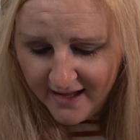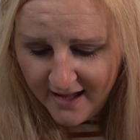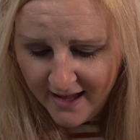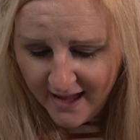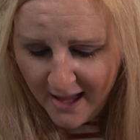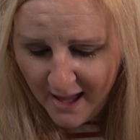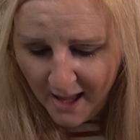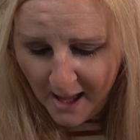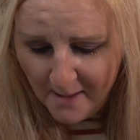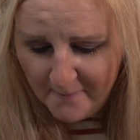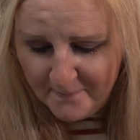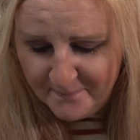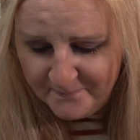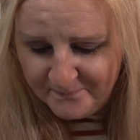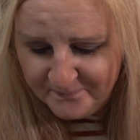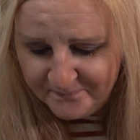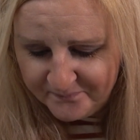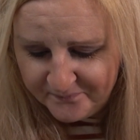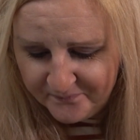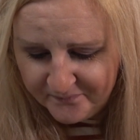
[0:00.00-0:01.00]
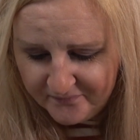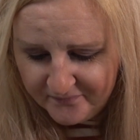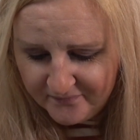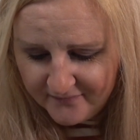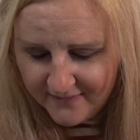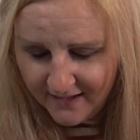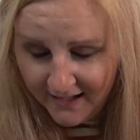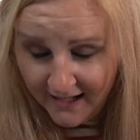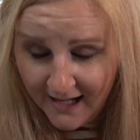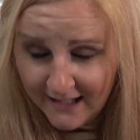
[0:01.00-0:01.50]
and
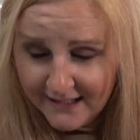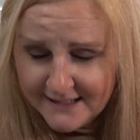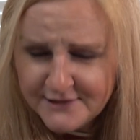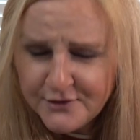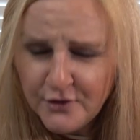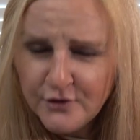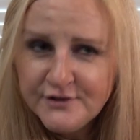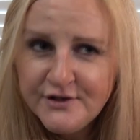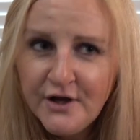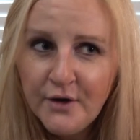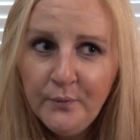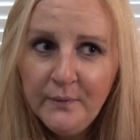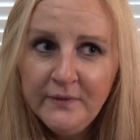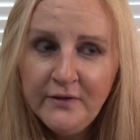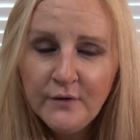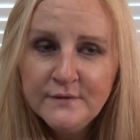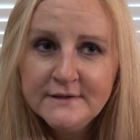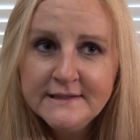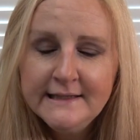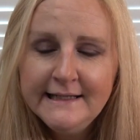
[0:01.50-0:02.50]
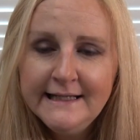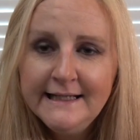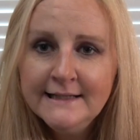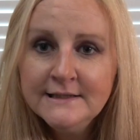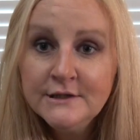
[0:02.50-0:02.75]
it's also with OCD,